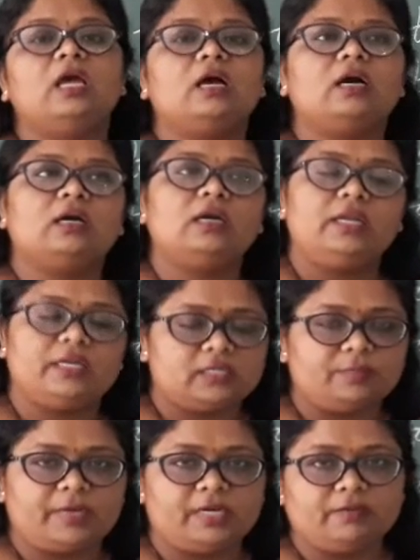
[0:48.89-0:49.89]

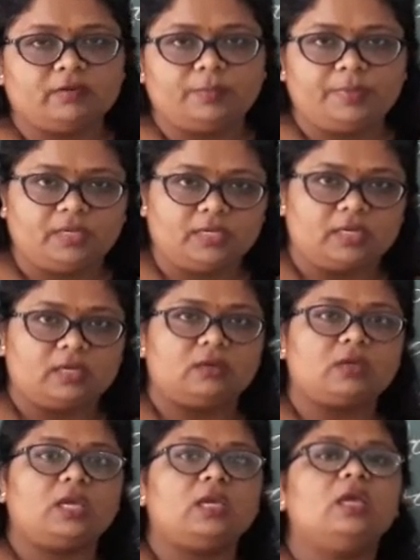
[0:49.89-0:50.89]
later medieval period.
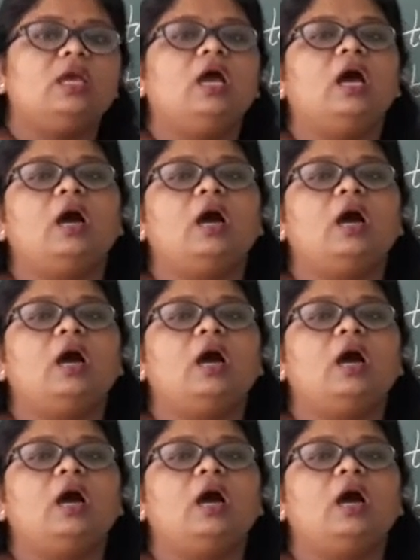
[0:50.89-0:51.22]
Okay.